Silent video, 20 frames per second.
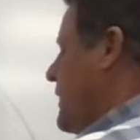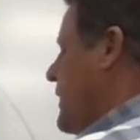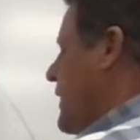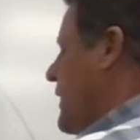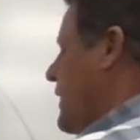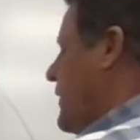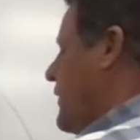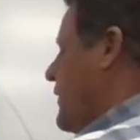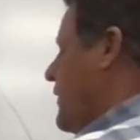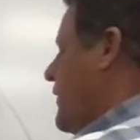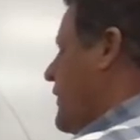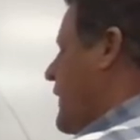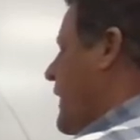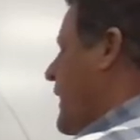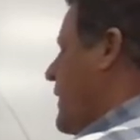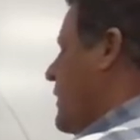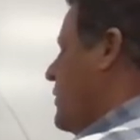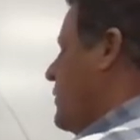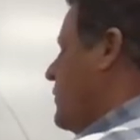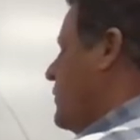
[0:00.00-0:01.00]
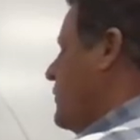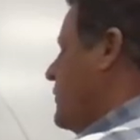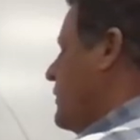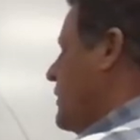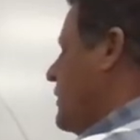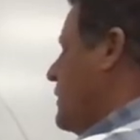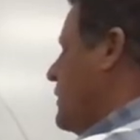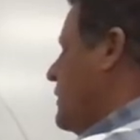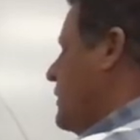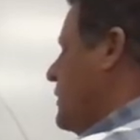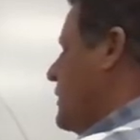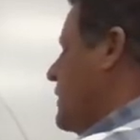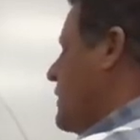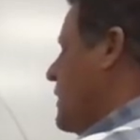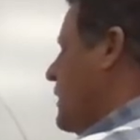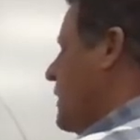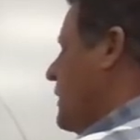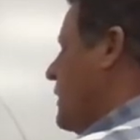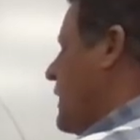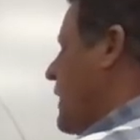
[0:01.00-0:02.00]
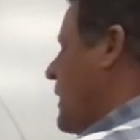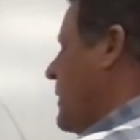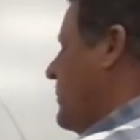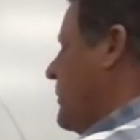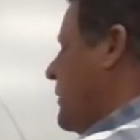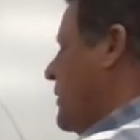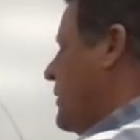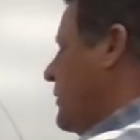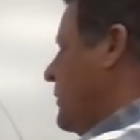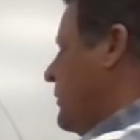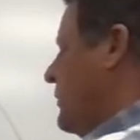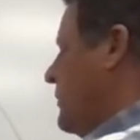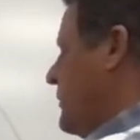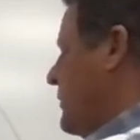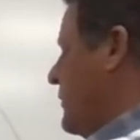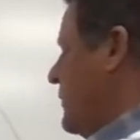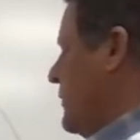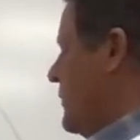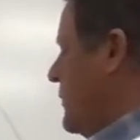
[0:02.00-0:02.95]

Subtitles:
1,000 kilometers